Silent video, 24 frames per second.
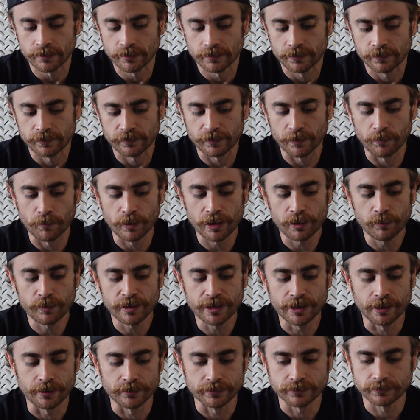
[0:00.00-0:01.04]
So what do we
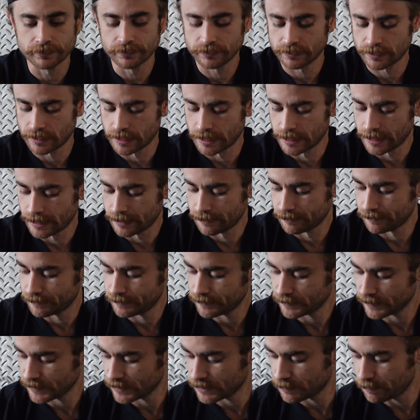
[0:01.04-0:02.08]
know?
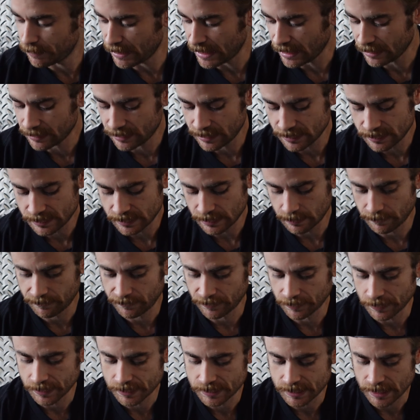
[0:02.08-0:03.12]
Let's back this up
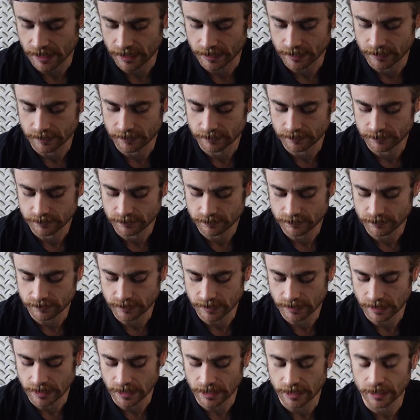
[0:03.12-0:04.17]
for a second
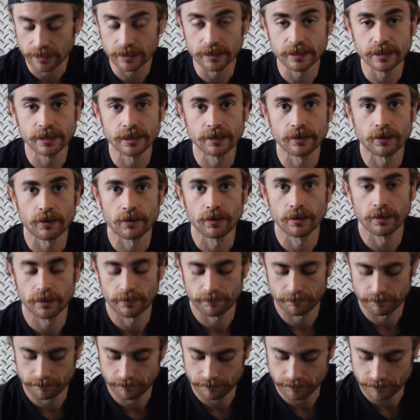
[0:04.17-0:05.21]
and kind of clean it all
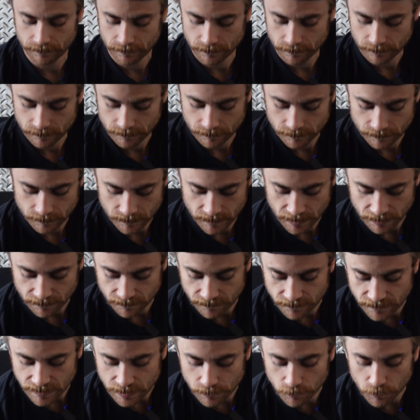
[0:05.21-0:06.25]
up.
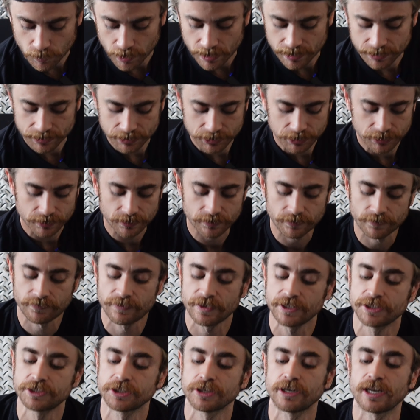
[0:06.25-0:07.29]
V1
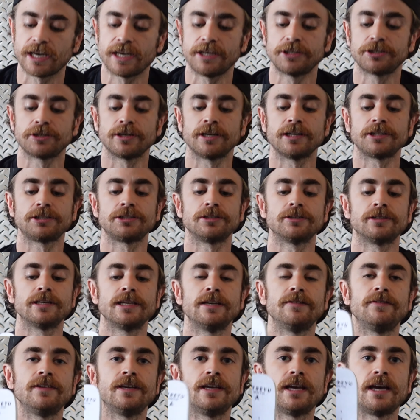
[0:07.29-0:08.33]
featured a traditional
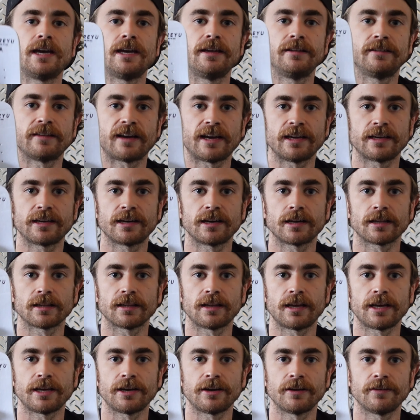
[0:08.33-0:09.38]
EVA die-cut
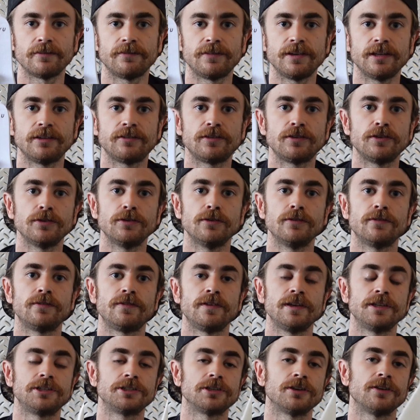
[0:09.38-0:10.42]
liner. V2
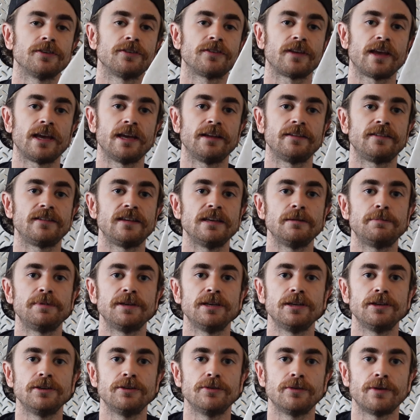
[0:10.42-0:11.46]
features a
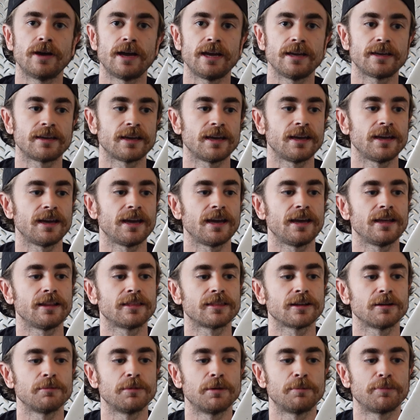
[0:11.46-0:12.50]
TPU, aka
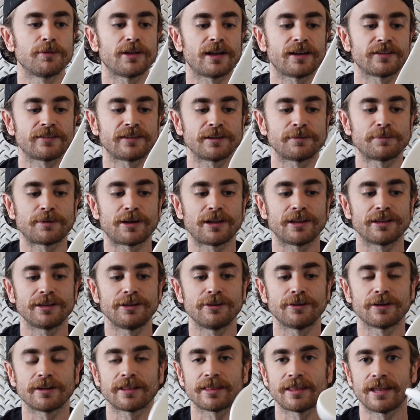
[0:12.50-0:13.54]
thermoplastic
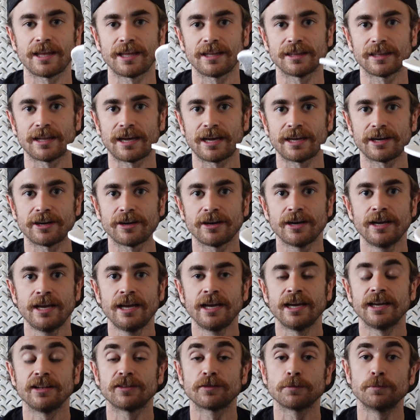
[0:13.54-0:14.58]
polyurethane liner.
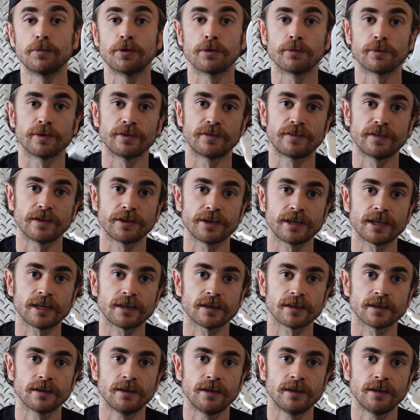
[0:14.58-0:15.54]
It's more resilient.